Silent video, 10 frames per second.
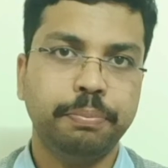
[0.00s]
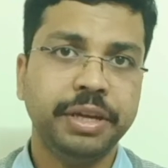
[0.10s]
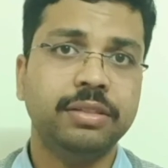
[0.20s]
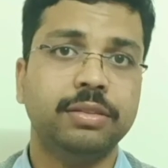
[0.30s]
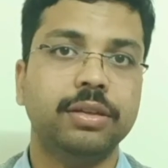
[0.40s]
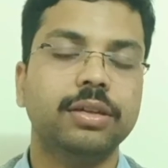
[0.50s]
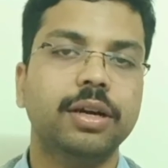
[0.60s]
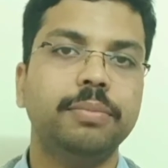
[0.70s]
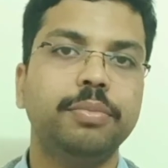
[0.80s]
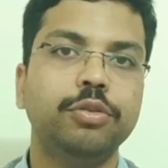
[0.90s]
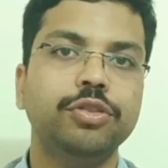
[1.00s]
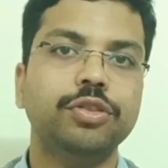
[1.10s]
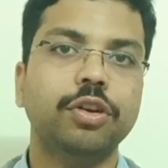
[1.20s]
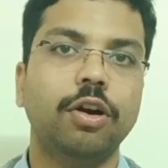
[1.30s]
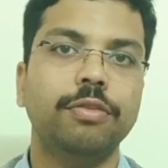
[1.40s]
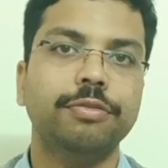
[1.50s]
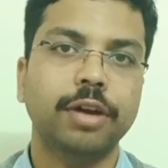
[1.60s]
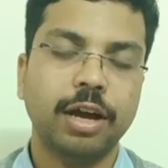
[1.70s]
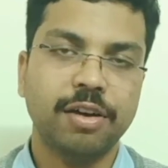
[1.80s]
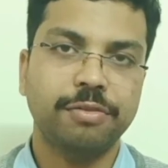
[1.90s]
pith composed of
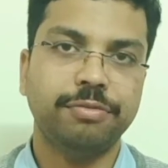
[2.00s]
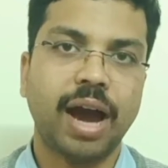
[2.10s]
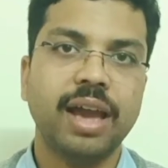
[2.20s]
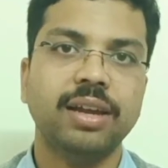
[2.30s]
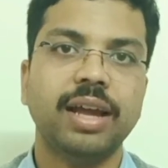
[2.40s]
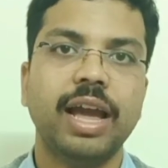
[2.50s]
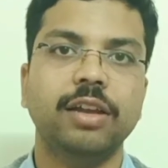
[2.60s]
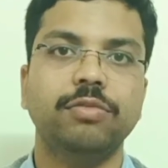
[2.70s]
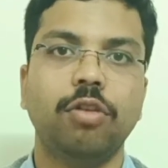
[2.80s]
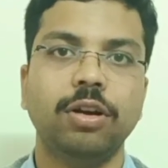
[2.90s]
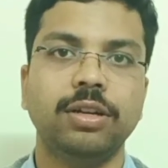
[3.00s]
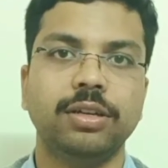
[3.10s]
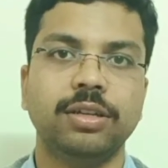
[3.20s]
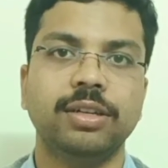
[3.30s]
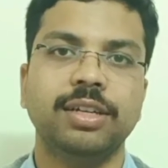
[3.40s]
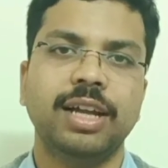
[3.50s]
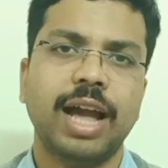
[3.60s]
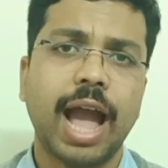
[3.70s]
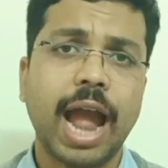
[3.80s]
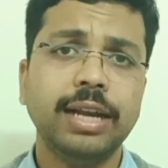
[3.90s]
fire and water
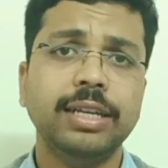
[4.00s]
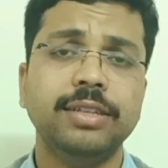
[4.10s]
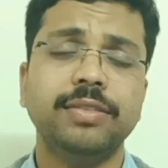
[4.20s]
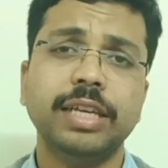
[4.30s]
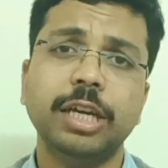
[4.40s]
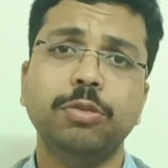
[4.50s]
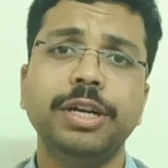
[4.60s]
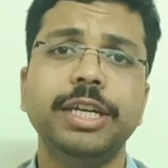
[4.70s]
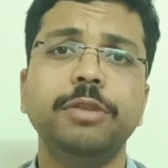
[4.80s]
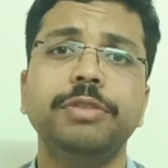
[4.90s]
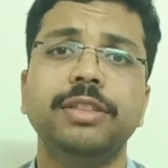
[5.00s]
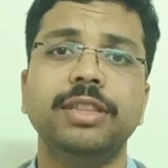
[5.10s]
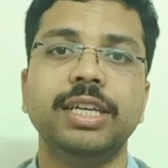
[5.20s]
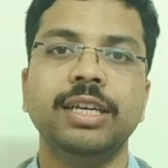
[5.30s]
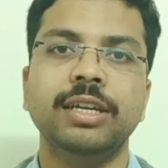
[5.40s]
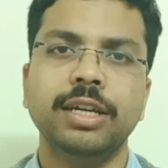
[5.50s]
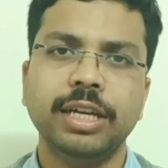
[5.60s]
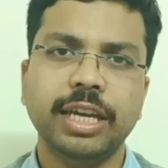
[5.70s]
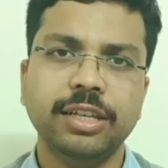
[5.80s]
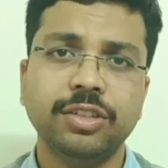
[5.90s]
and is equated with the
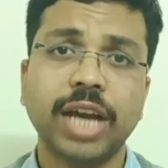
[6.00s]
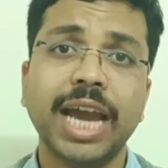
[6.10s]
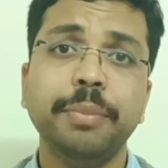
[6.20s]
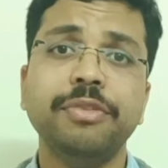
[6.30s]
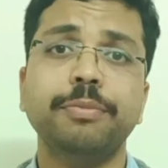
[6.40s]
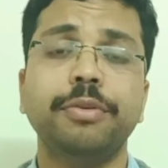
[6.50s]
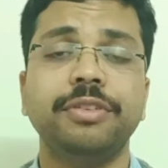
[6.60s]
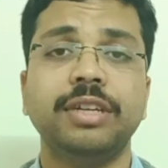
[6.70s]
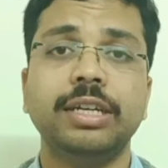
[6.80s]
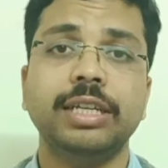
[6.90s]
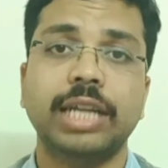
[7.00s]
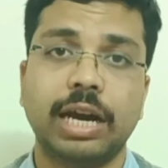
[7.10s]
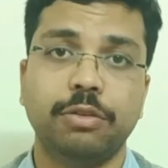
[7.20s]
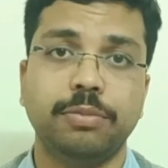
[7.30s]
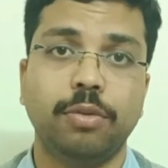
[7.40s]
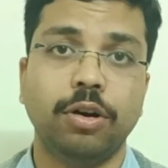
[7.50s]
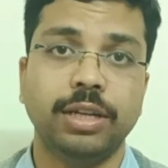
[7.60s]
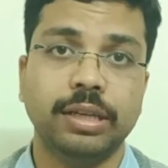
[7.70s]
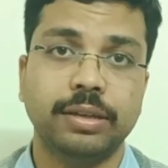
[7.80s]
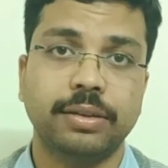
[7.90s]
enzymes present in our
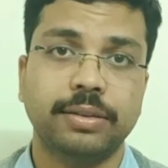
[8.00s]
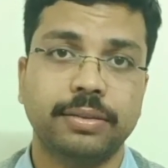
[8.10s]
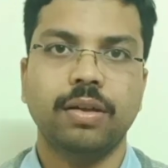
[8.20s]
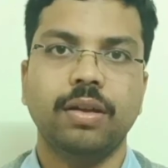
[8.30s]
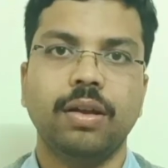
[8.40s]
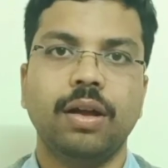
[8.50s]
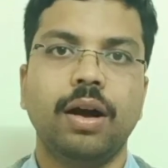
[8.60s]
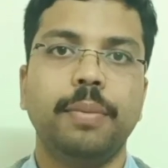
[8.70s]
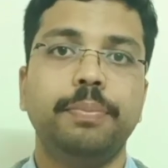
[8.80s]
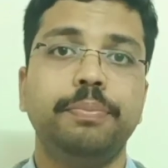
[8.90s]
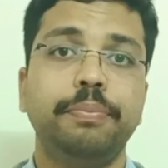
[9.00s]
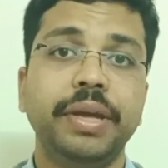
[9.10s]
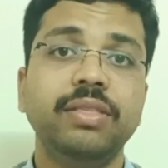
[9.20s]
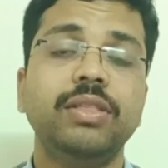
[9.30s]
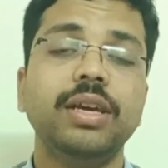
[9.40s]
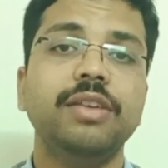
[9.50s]
body. Pitta